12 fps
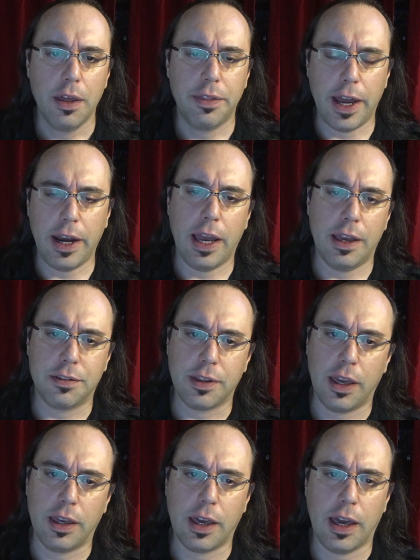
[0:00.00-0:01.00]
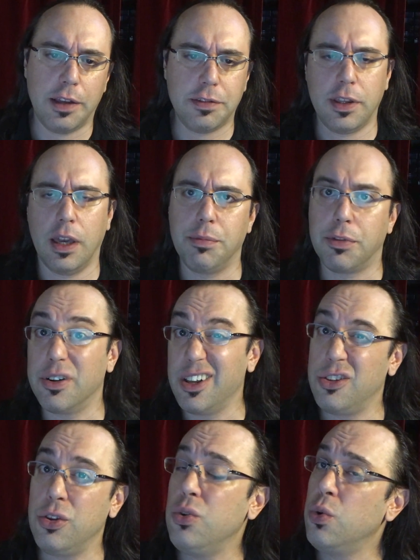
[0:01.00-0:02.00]
that has a
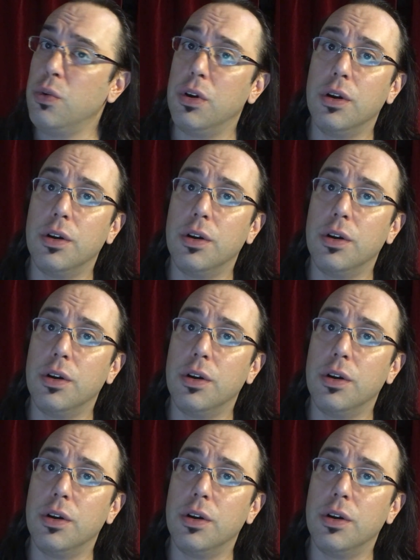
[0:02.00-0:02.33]
STM32